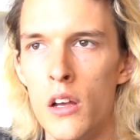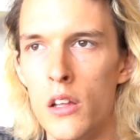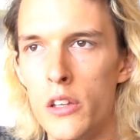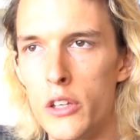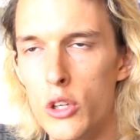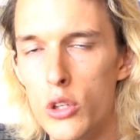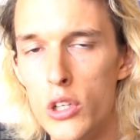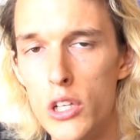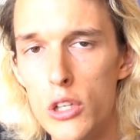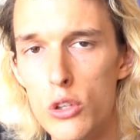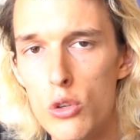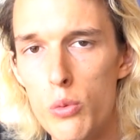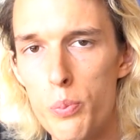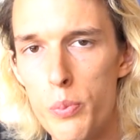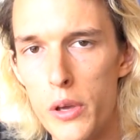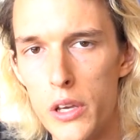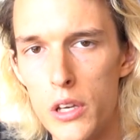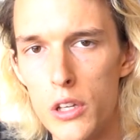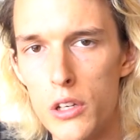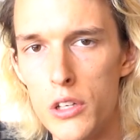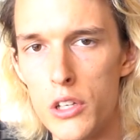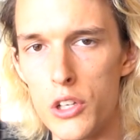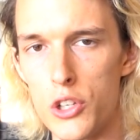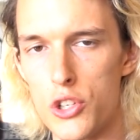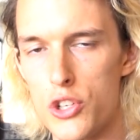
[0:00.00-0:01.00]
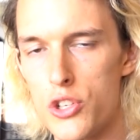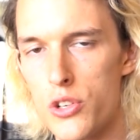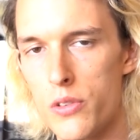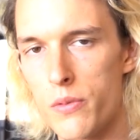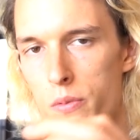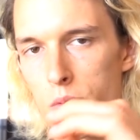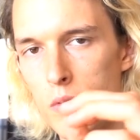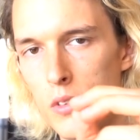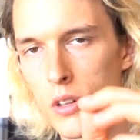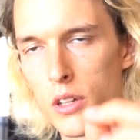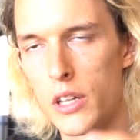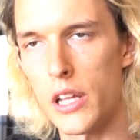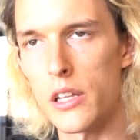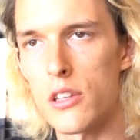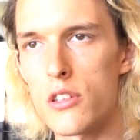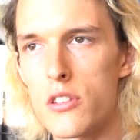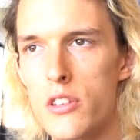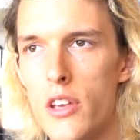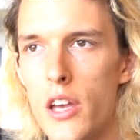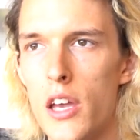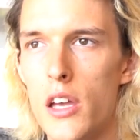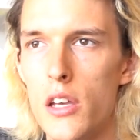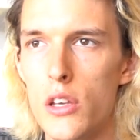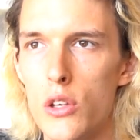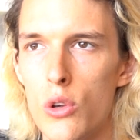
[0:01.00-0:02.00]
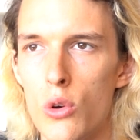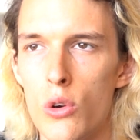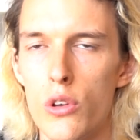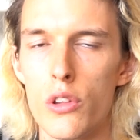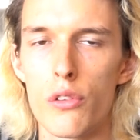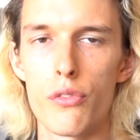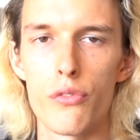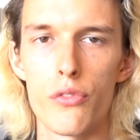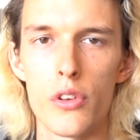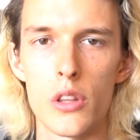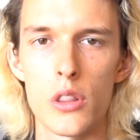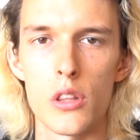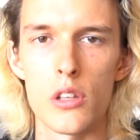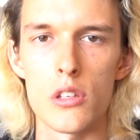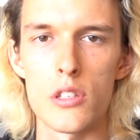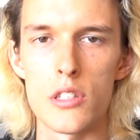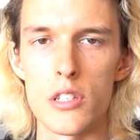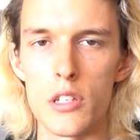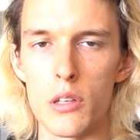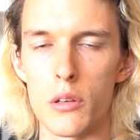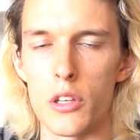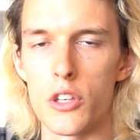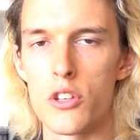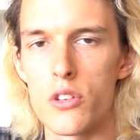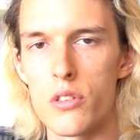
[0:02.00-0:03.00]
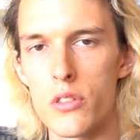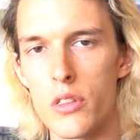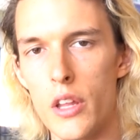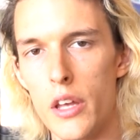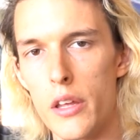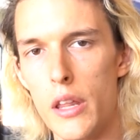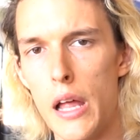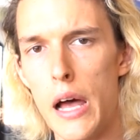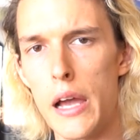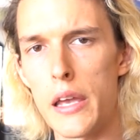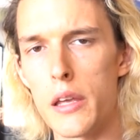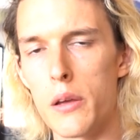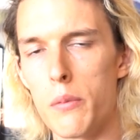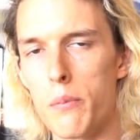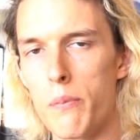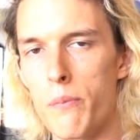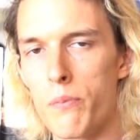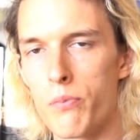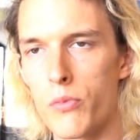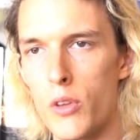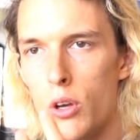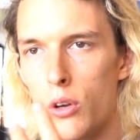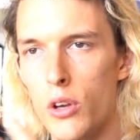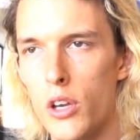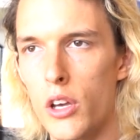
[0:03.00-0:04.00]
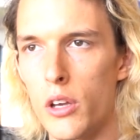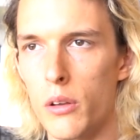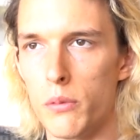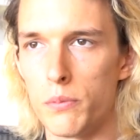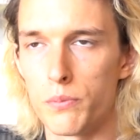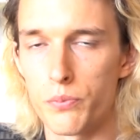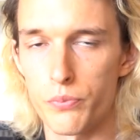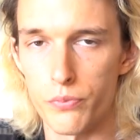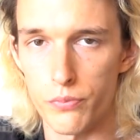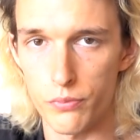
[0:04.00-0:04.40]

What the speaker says: You need to pick a niche. Let's say you're in the fitness niche, like I am, okay.